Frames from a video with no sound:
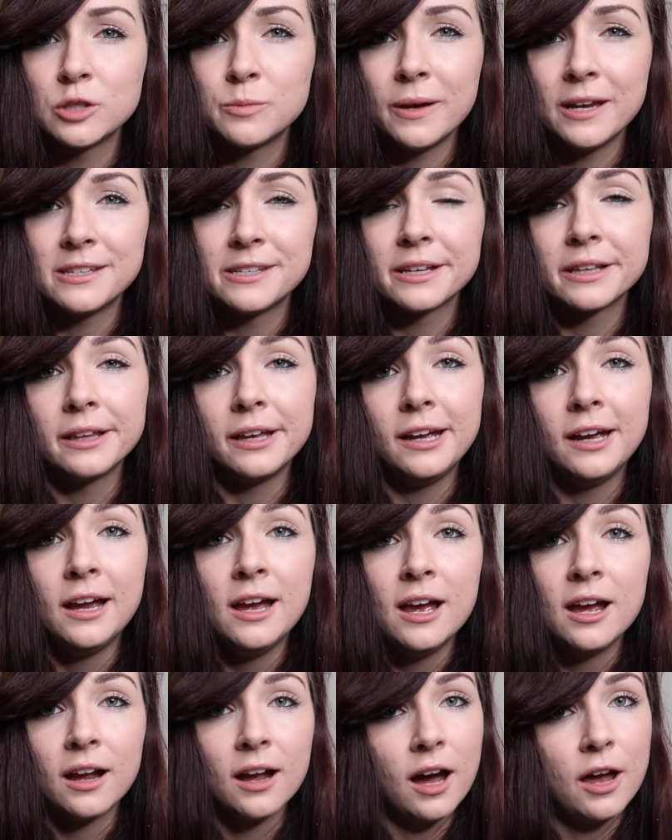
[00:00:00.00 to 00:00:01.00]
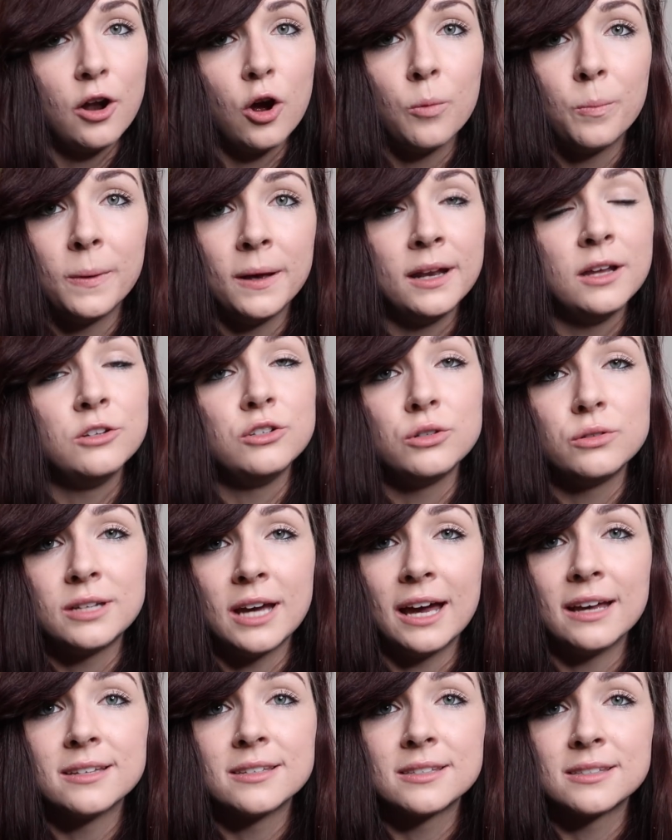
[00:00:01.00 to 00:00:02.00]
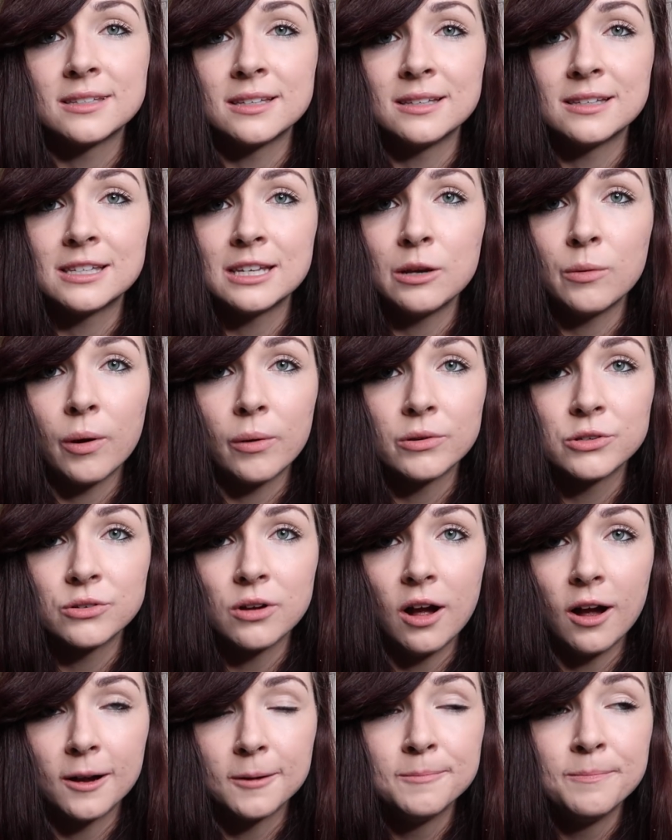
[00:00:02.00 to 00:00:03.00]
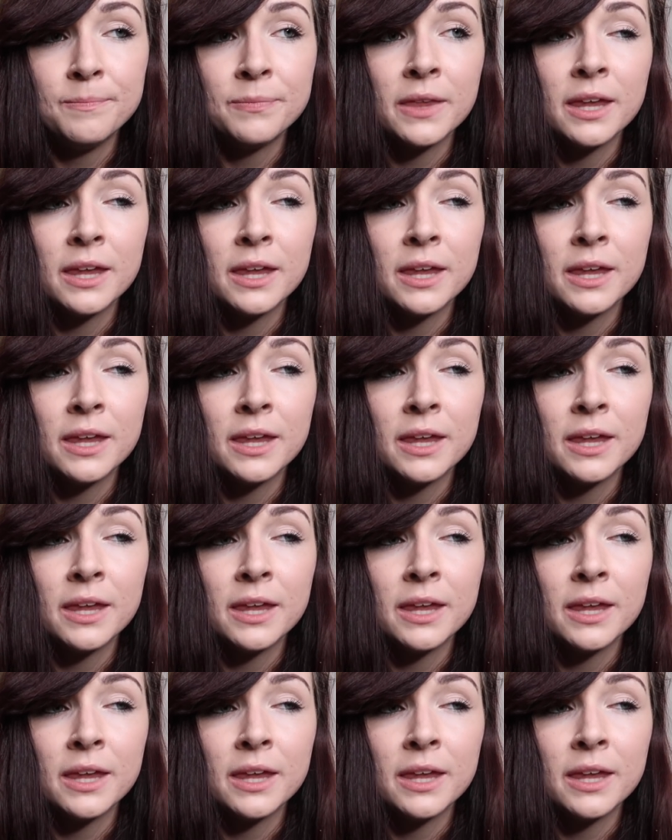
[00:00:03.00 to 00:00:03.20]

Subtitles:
is basically cut open and do tests and see what was wrong.